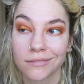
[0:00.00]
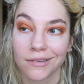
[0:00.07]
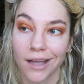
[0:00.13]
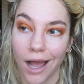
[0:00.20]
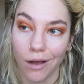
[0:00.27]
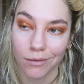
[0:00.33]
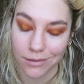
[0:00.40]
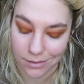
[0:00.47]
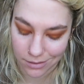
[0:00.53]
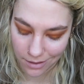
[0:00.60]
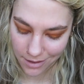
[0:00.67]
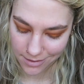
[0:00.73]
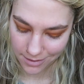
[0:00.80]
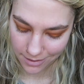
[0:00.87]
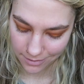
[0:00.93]
How
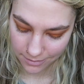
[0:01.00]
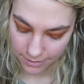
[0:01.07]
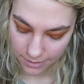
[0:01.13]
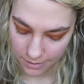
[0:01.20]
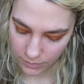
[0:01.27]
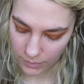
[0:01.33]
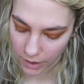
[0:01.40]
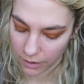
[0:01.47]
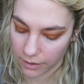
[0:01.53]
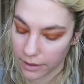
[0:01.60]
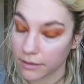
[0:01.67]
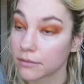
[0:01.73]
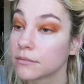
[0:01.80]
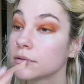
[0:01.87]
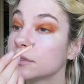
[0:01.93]
exciting. All right,
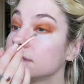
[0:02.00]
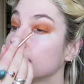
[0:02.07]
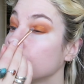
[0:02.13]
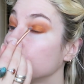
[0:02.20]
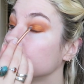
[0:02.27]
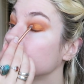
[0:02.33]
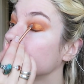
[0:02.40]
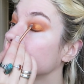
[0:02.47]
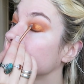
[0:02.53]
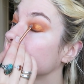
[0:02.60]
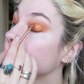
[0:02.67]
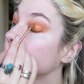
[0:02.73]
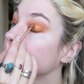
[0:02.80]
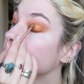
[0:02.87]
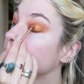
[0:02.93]
same with the other
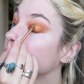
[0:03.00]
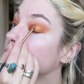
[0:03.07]
eye.